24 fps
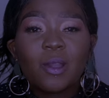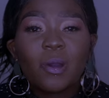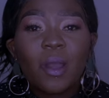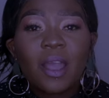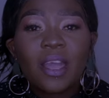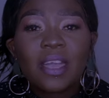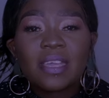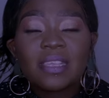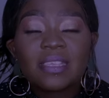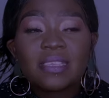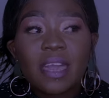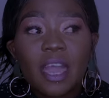
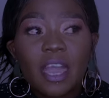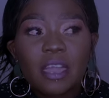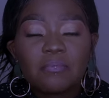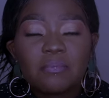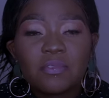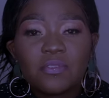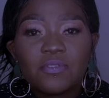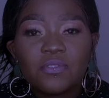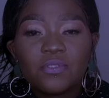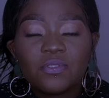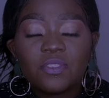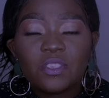quiet time
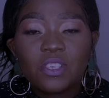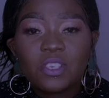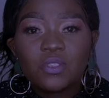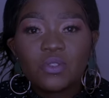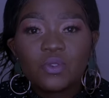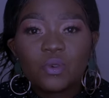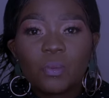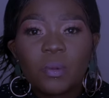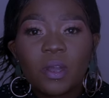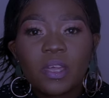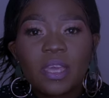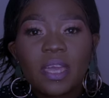if you need
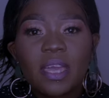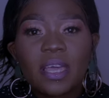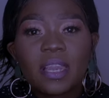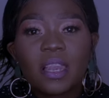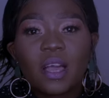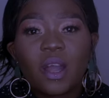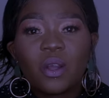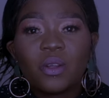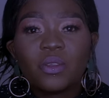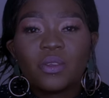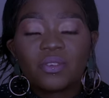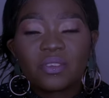to, but
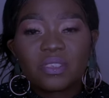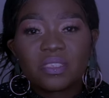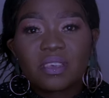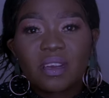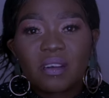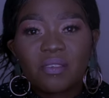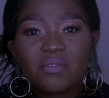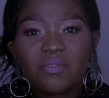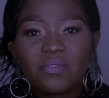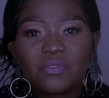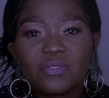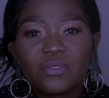allow
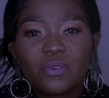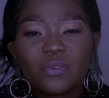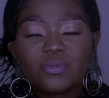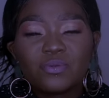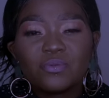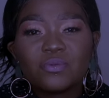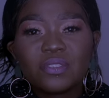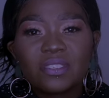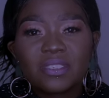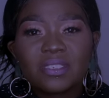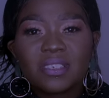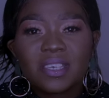yourself.
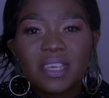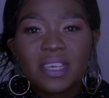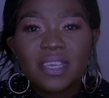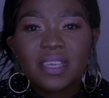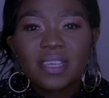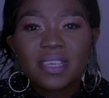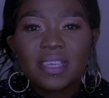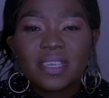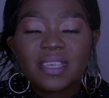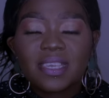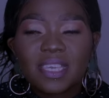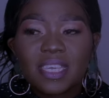Don't
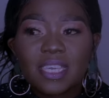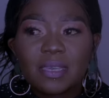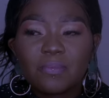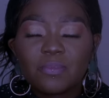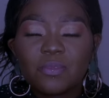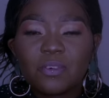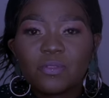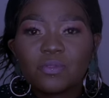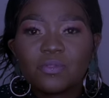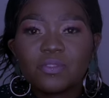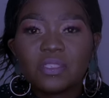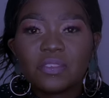
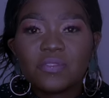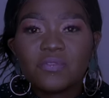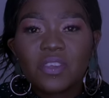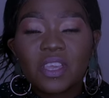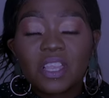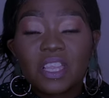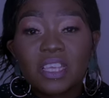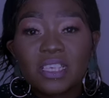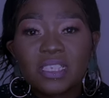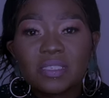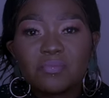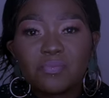keep those
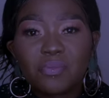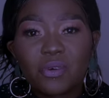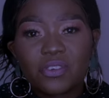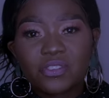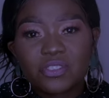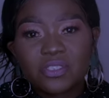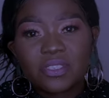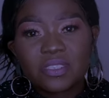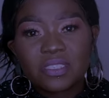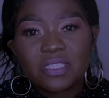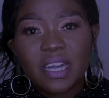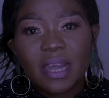feelings
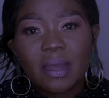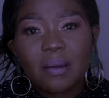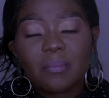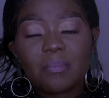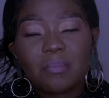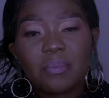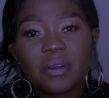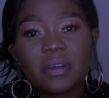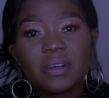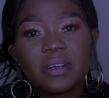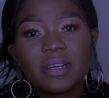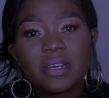bottled
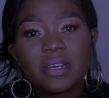up.